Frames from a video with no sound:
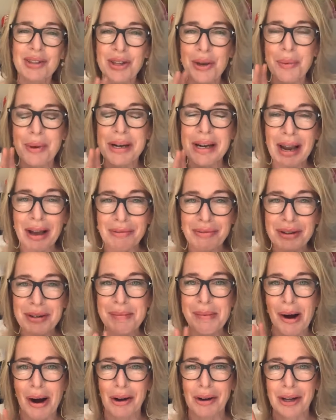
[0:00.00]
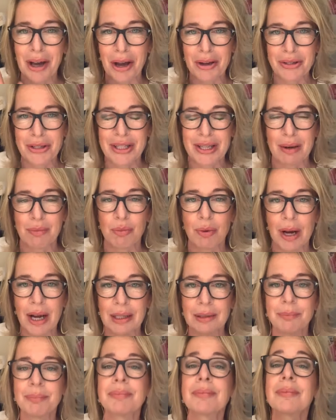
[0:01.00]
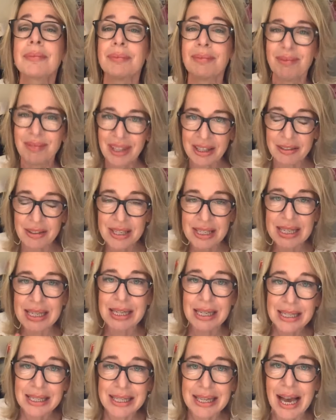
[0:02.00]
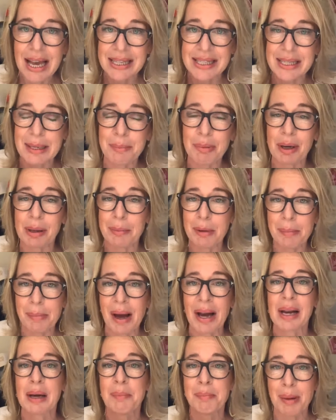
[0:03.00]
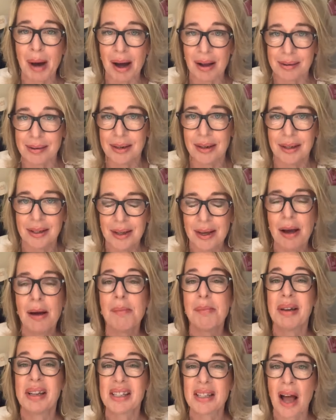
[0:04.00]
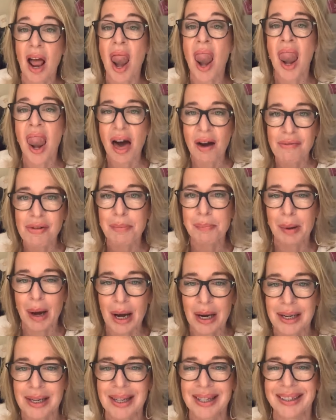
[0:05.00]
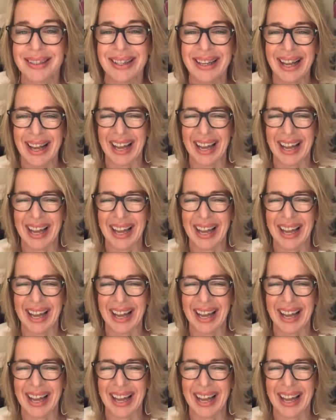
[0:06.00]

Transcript: So when lovely Mark goes somewhere, the deal is he has to bring me back a bun because I love a bun.